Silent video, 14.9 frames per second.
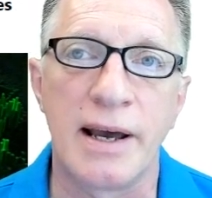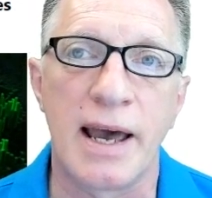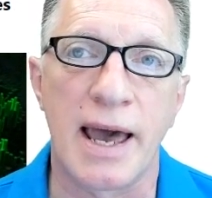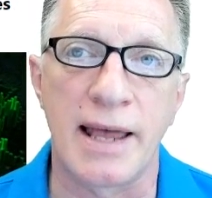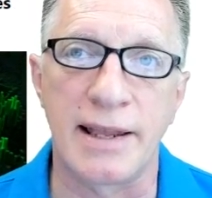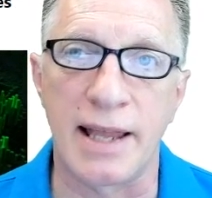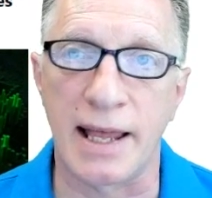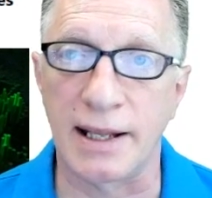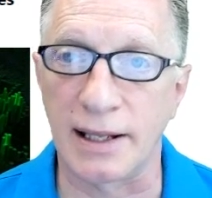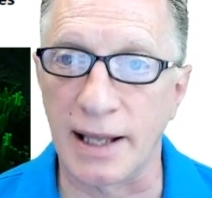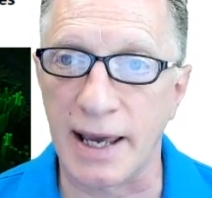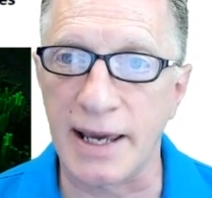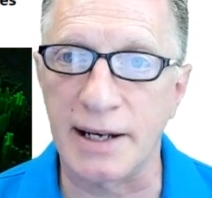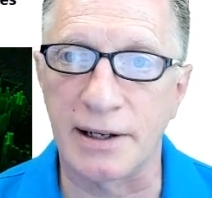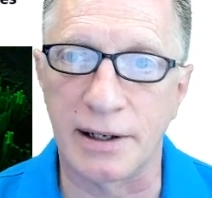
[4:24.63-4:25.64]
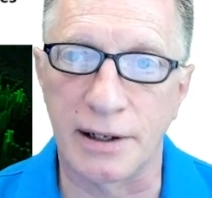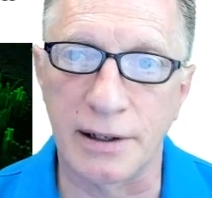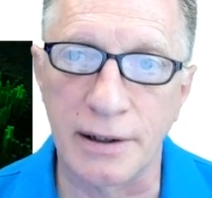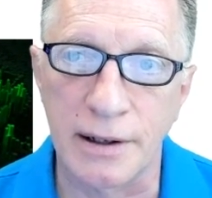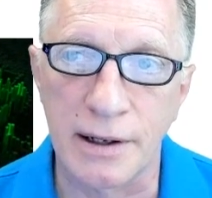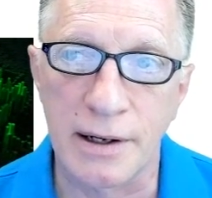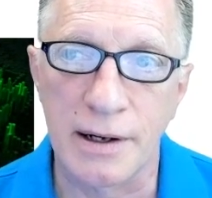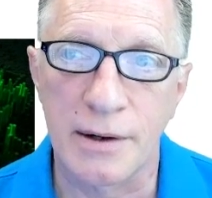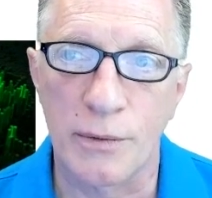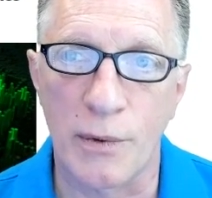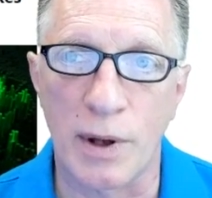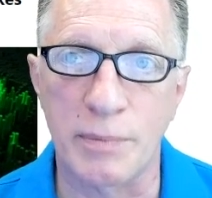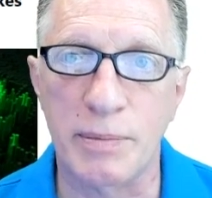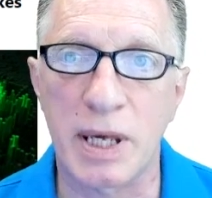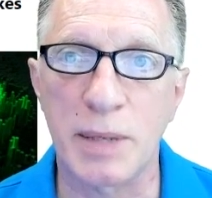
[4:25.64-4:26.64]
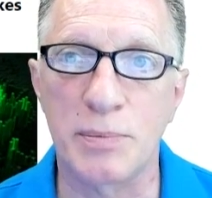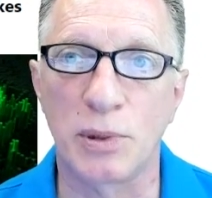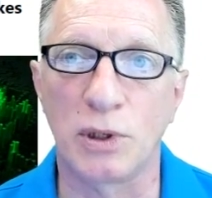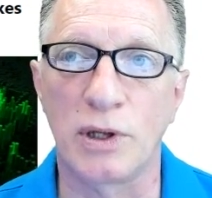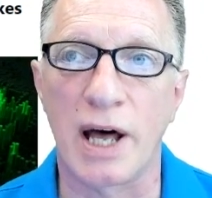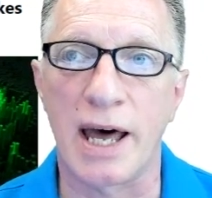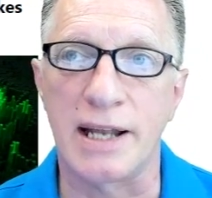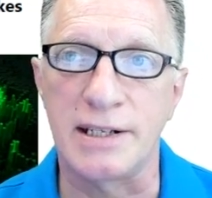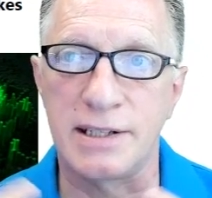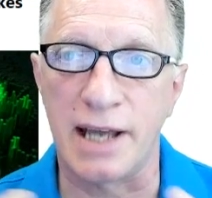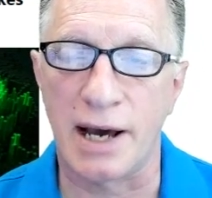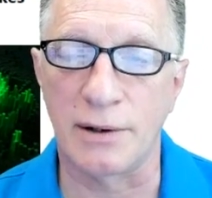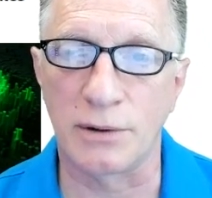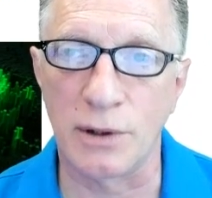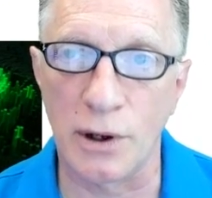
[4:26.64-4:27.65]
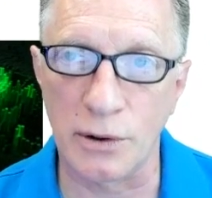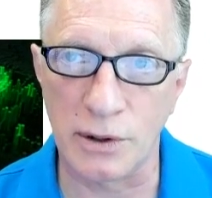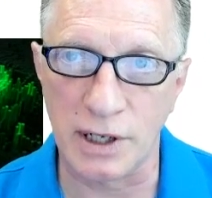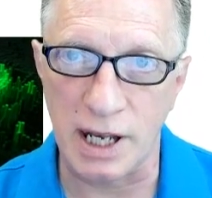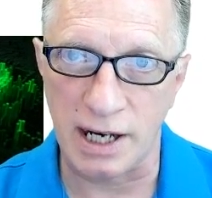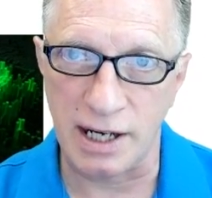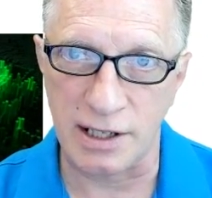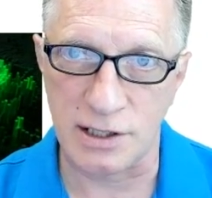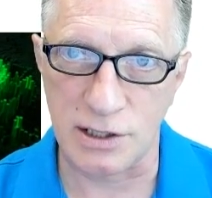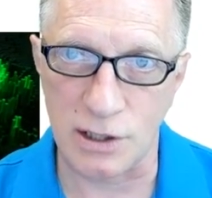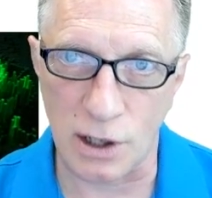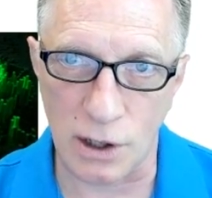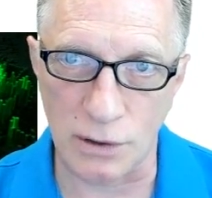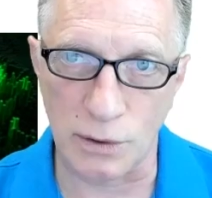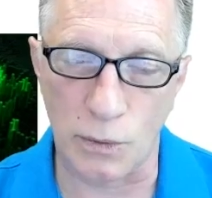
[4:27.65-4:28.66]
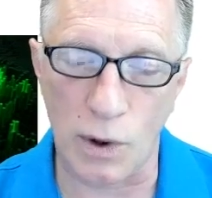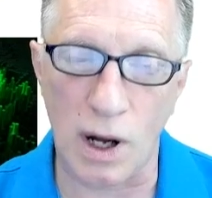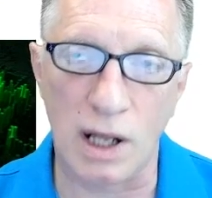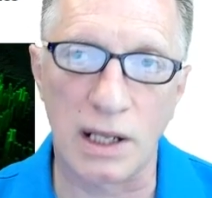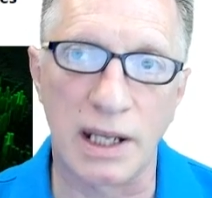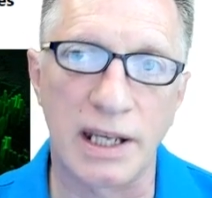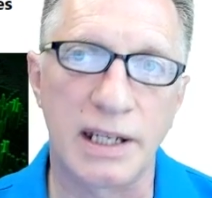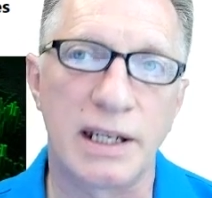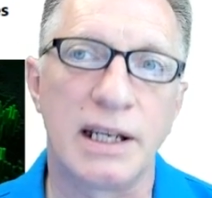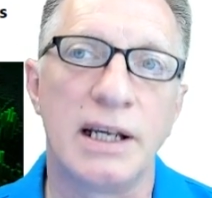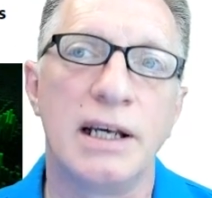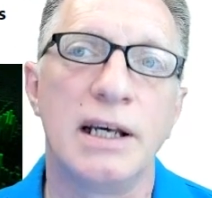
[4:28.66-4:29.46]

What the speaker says: And then later, when people had downloaded and installed the wallet,